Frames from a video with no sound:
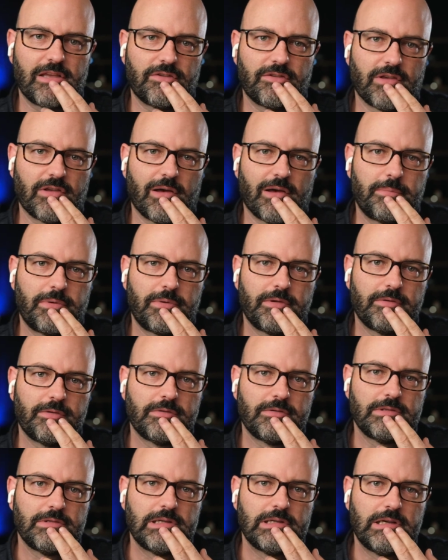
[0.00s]
things up.
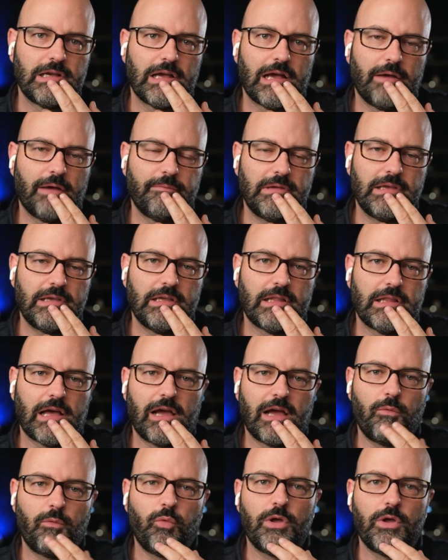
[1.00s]
I mean,
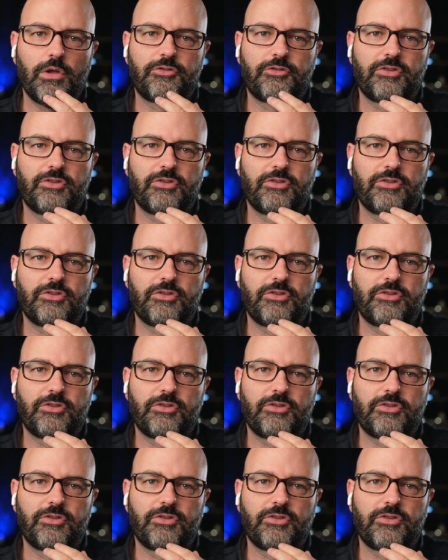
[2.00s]
I will